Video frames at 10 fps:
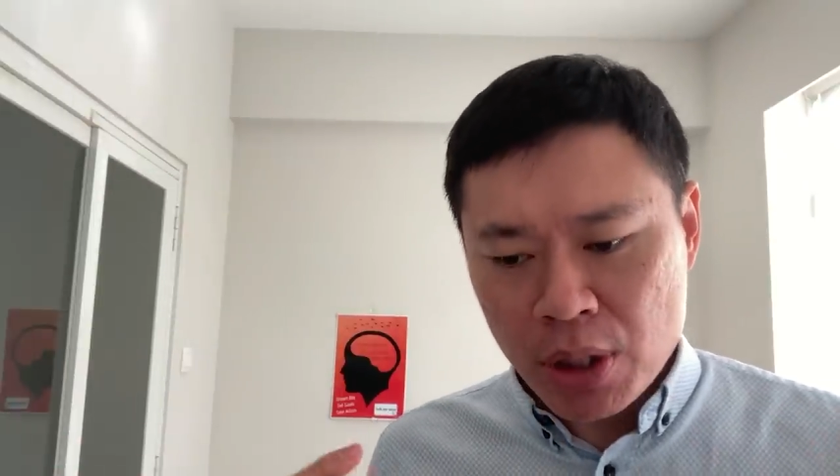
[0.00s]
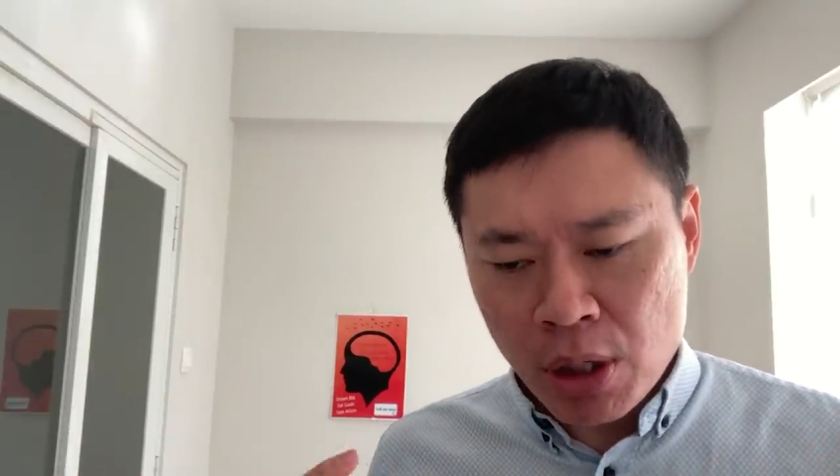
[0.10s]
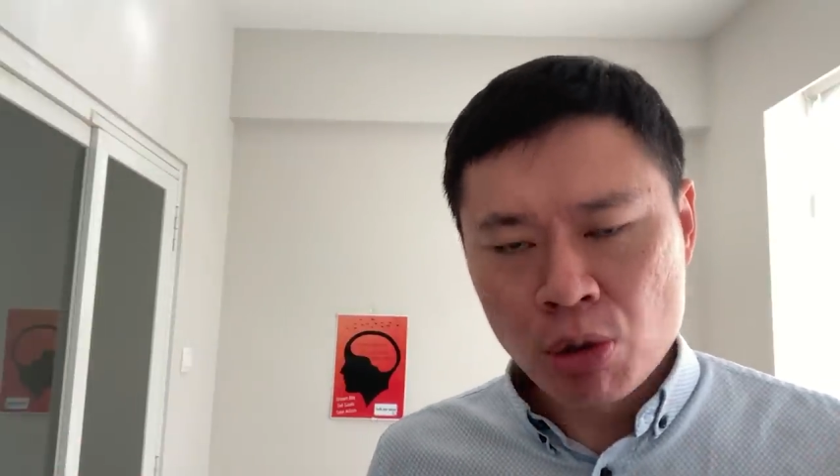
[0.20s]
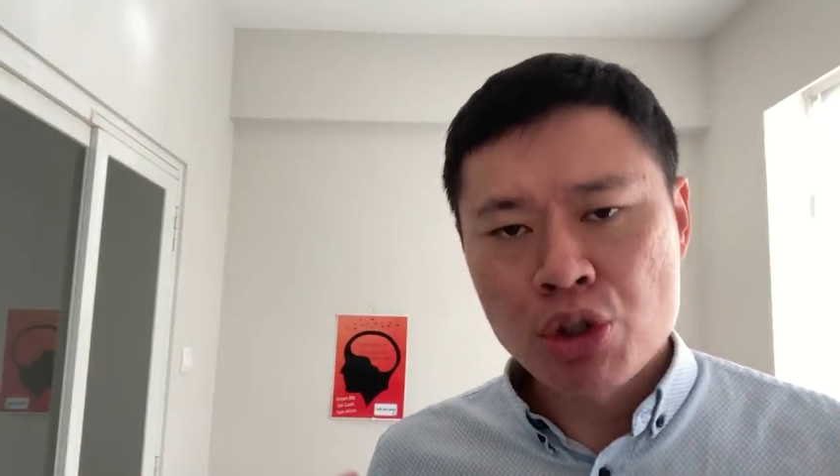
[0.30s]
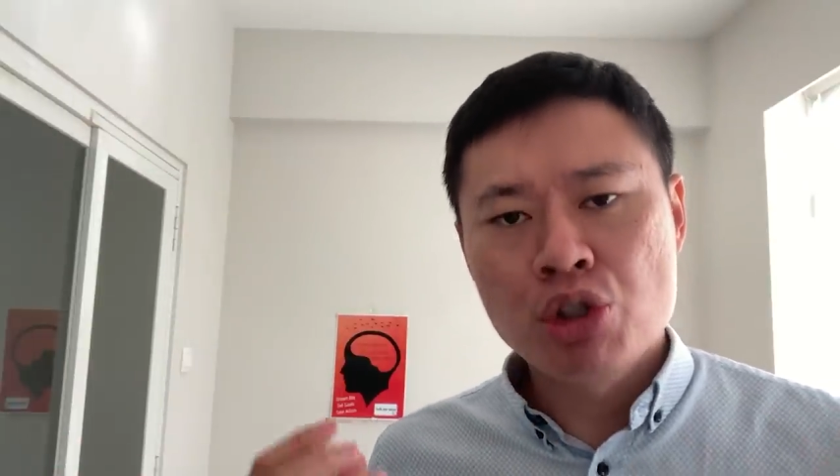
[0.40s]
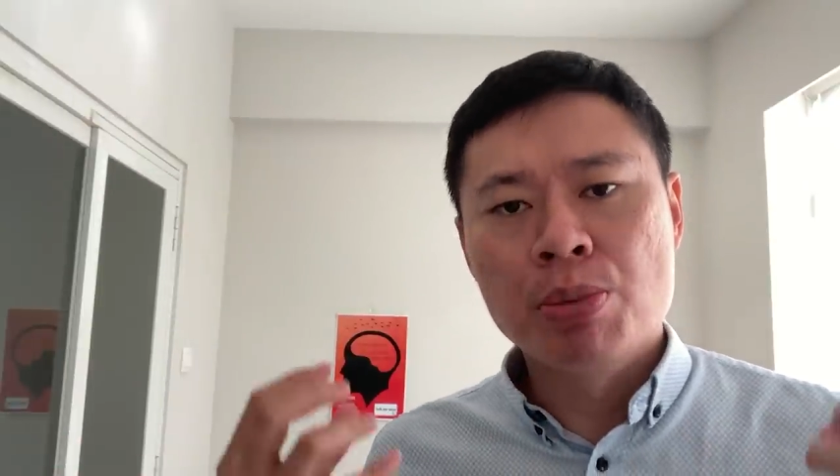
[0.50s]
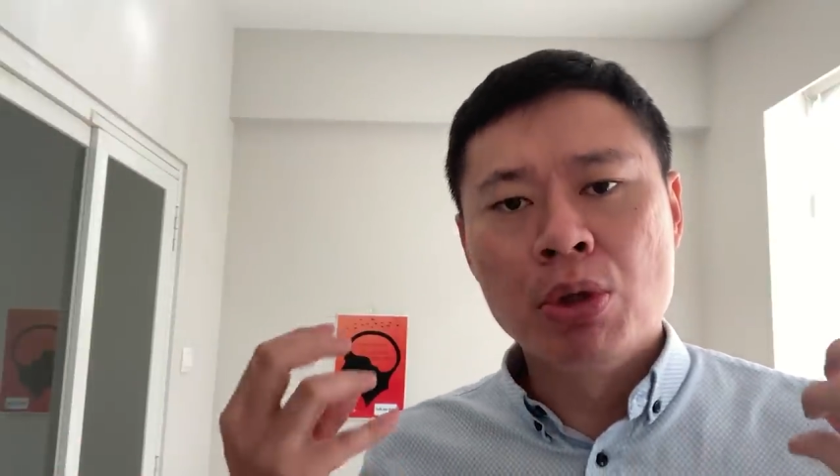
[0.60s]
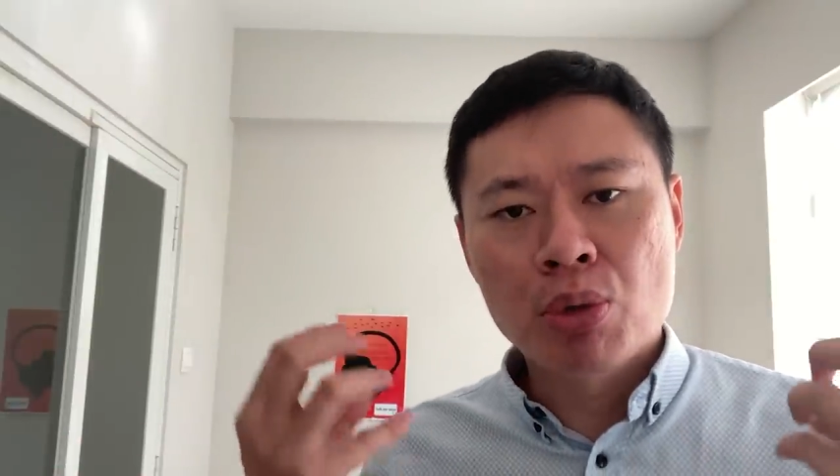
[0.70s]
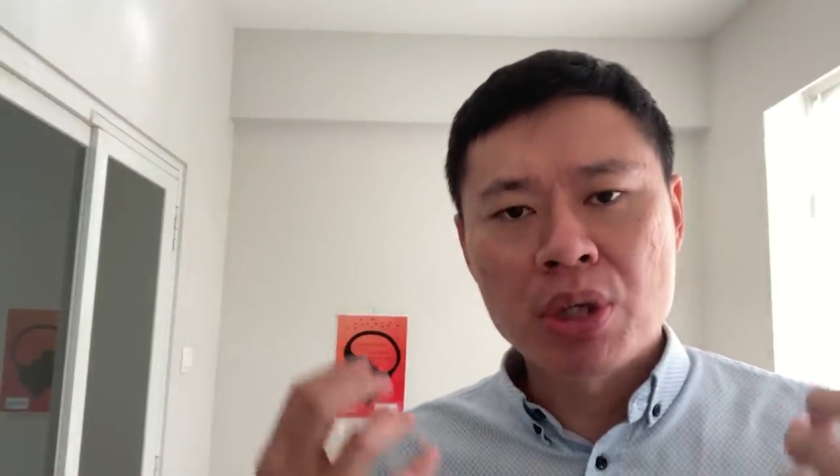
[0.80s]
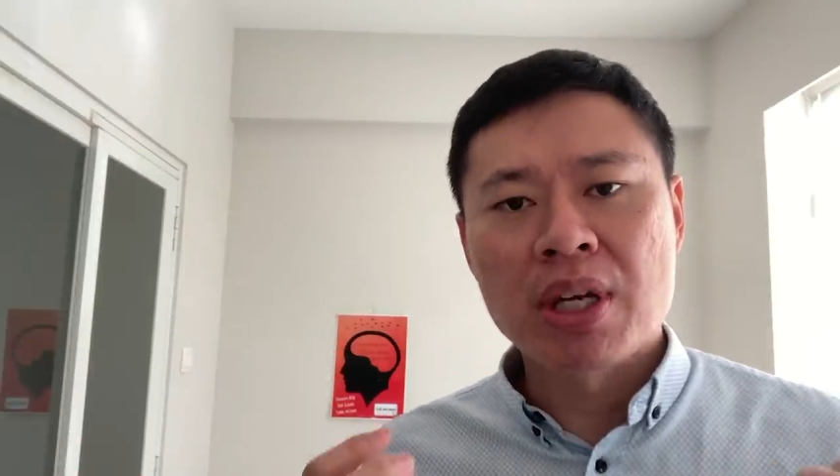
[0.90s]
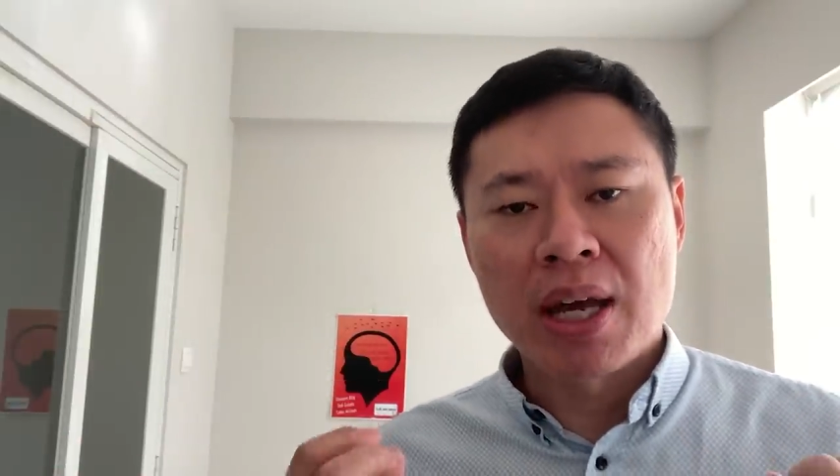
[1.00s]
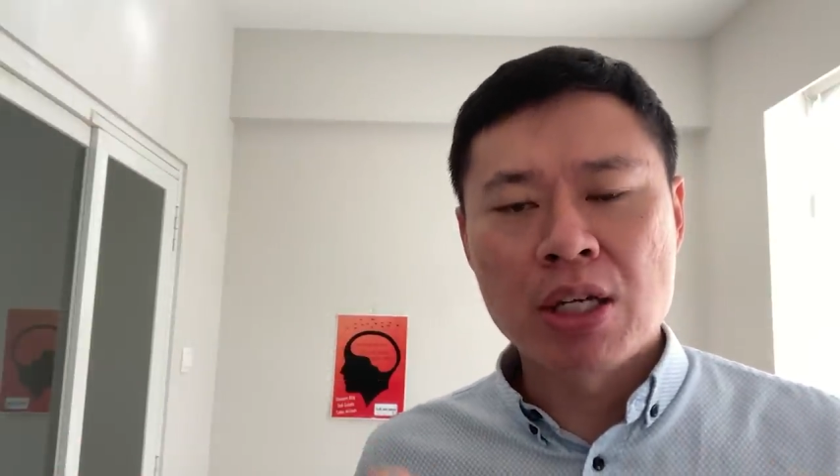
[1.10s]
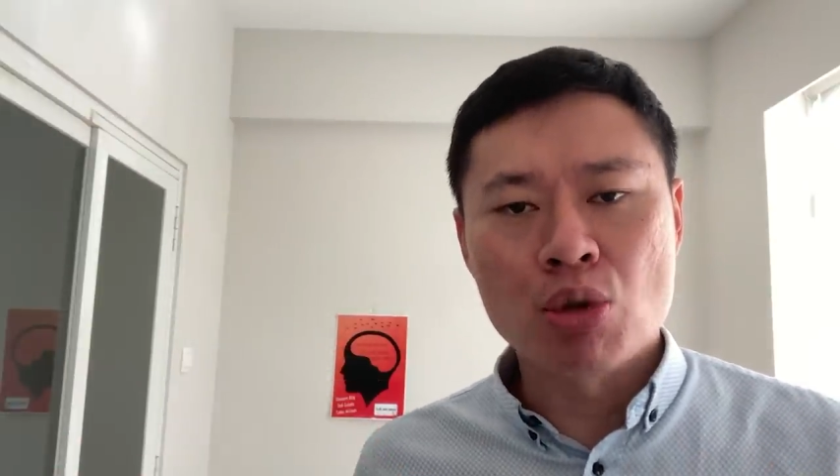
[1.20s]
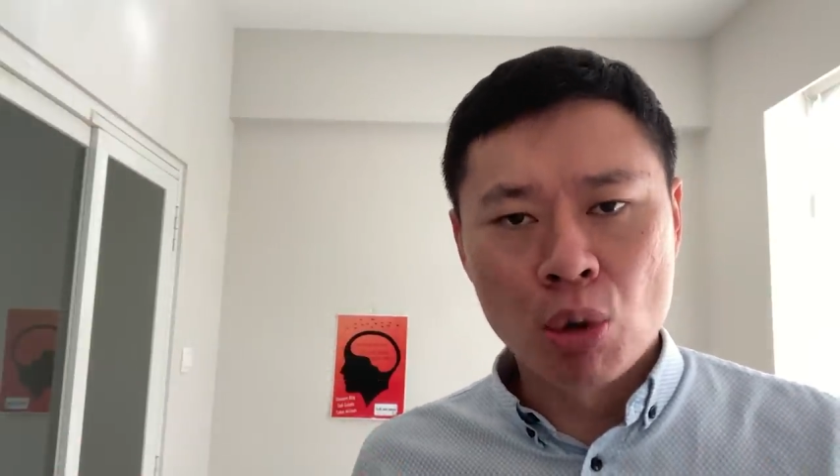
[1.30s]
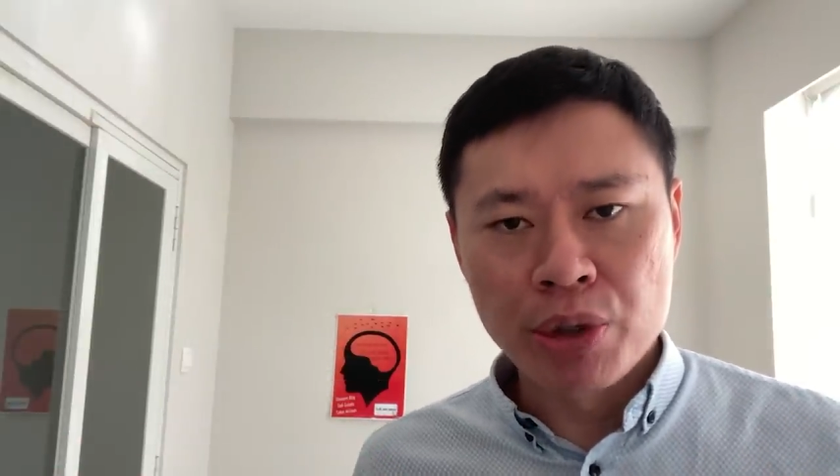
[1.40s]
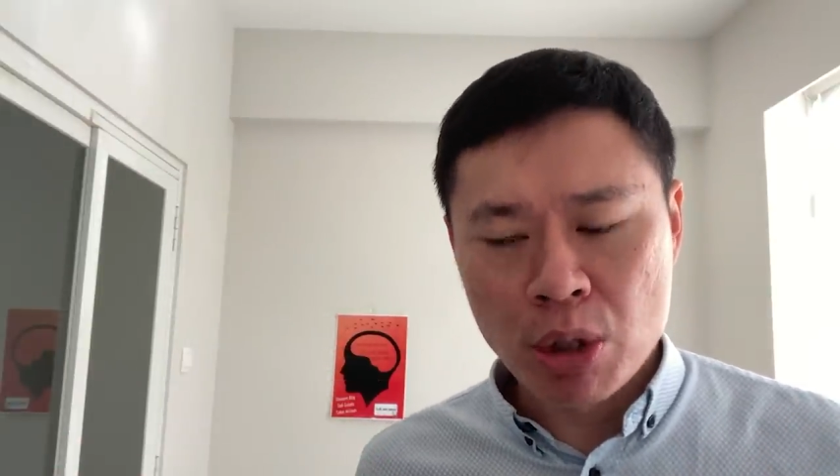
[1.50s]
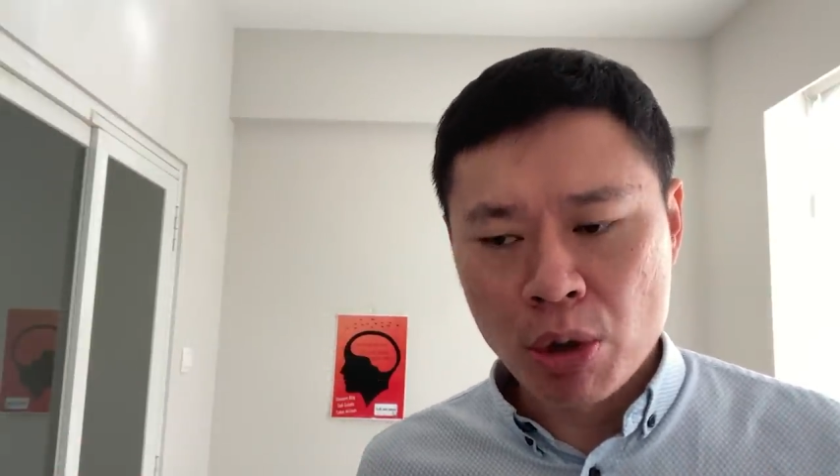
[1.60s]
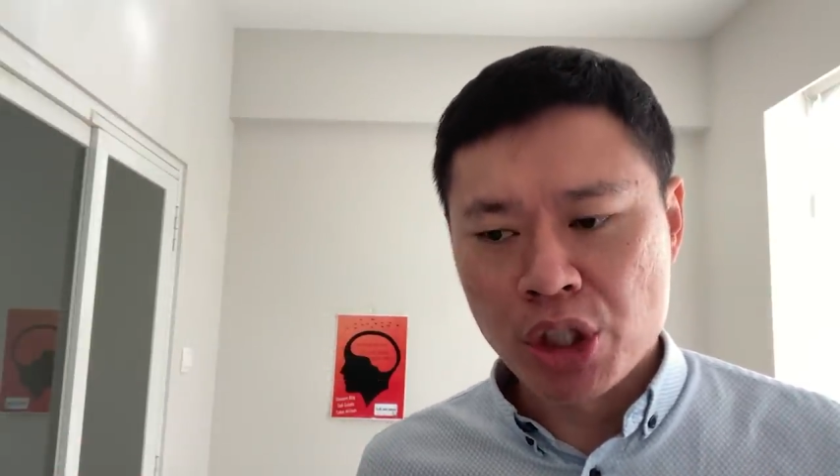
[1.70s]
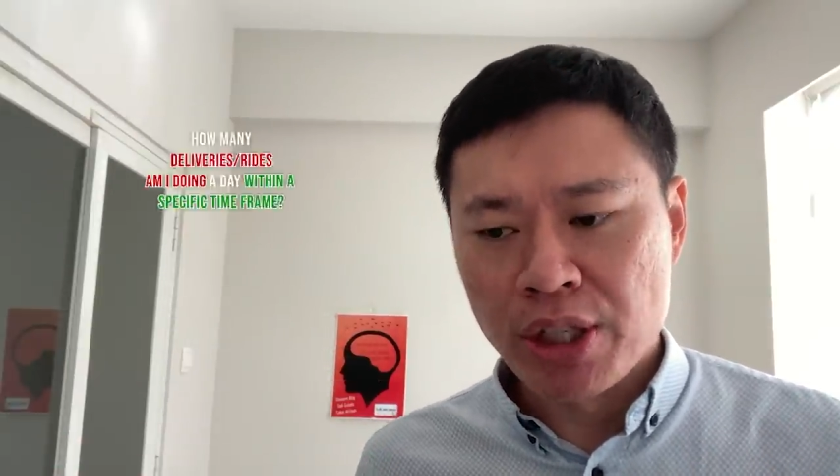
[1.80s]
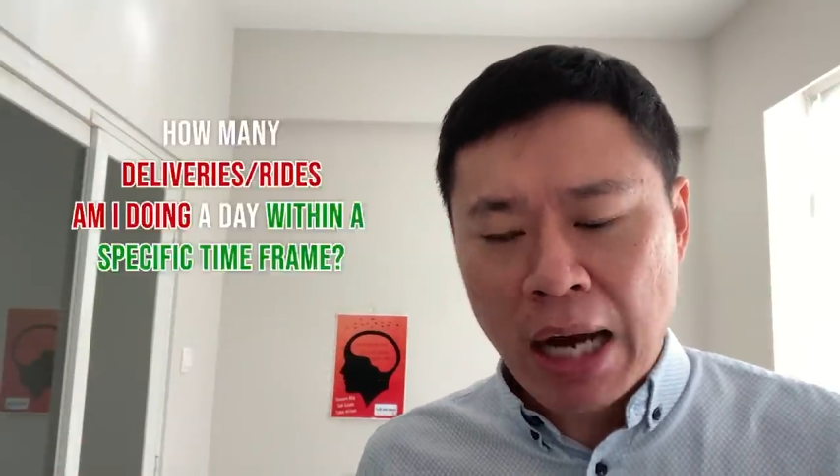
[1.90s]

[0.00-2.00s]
or she should be looking at his own equation.